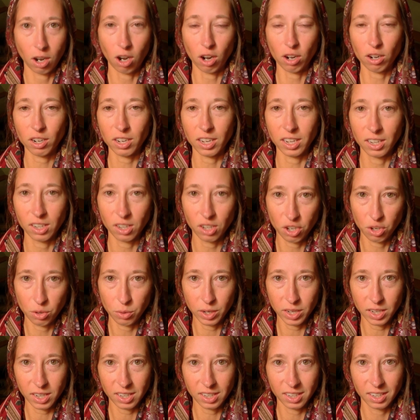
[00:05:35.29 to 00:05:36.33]
hearkened to
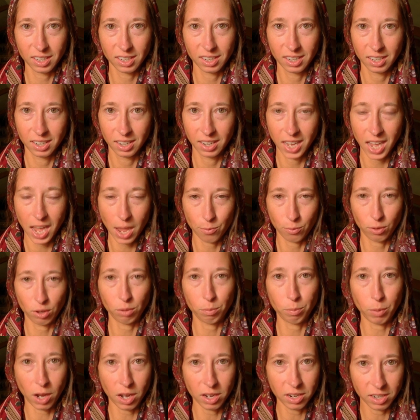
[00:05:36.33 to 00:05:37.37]
it, and
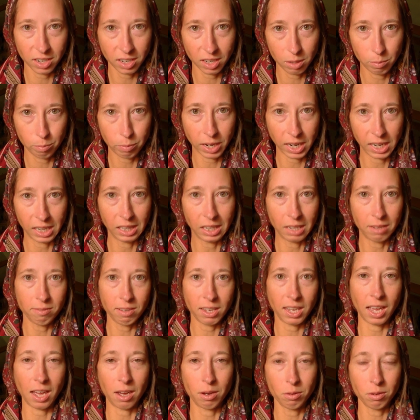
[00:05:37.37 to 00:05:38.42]
responded by
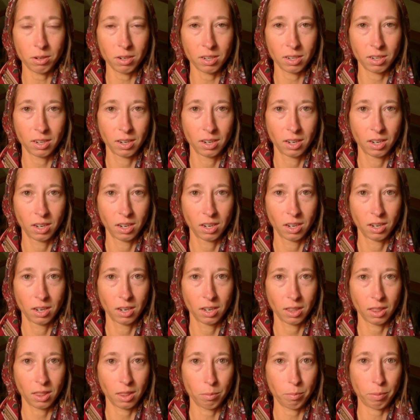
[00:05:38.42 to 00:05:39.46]
living out
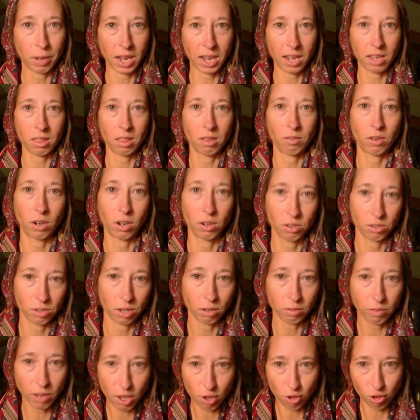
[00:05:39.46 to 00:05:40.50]
the path of our
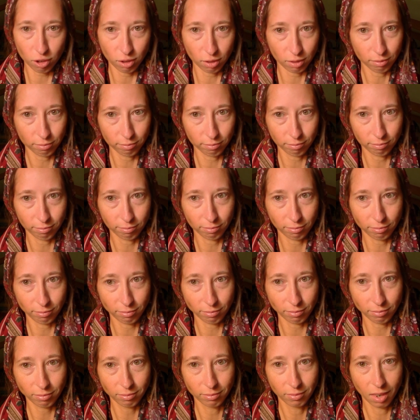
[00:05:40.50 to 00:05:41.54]
salvation.
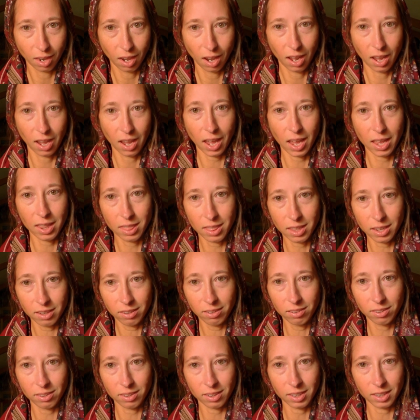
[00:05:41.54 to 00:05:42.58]
And
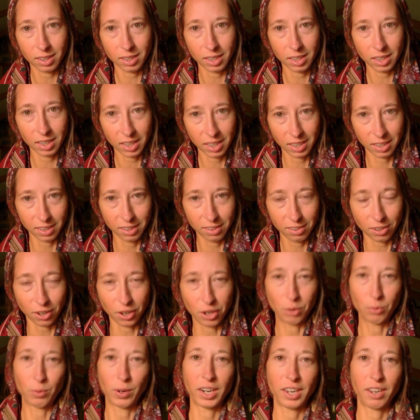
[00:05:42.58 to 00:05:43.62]
this is, are
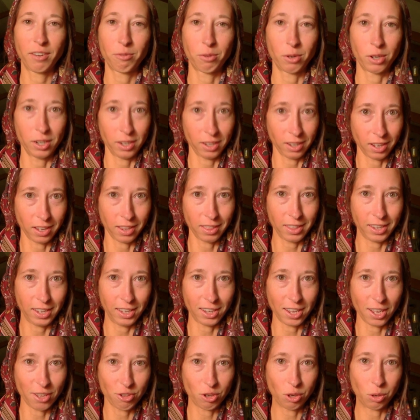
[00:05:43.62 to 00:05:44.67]
you ready for a, a
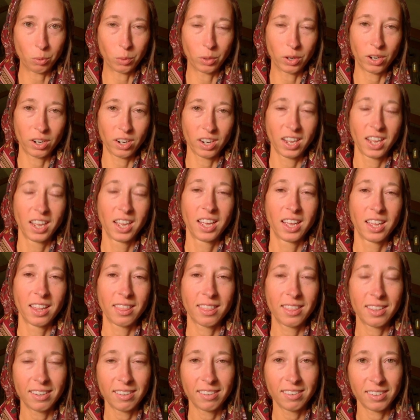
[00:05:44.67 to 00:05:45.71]
theological word?
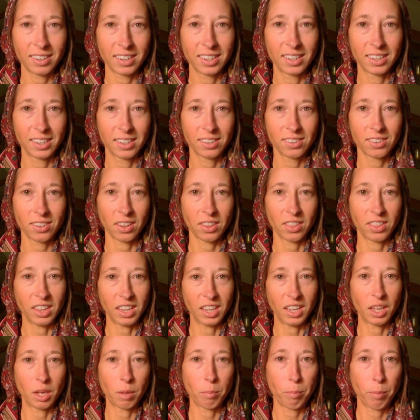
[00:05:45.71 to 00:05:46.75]
This is
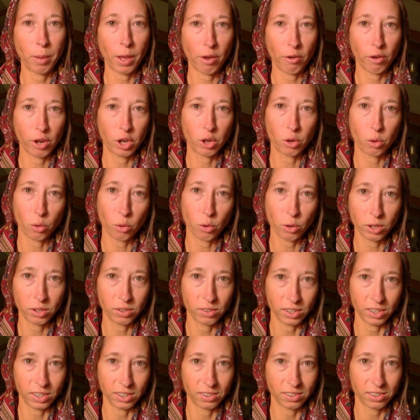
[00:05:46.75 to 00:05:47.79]
the
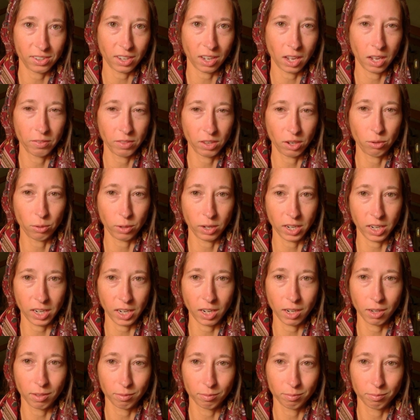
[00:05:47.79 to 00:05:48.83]
perichoresis of the
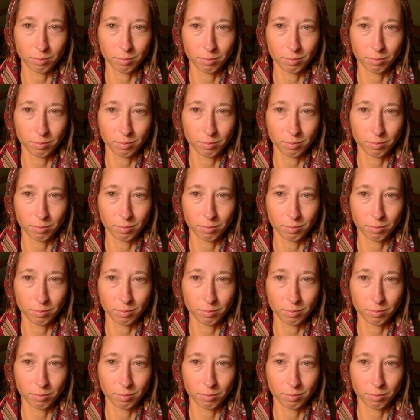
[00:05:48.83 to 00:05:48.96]
Trinity.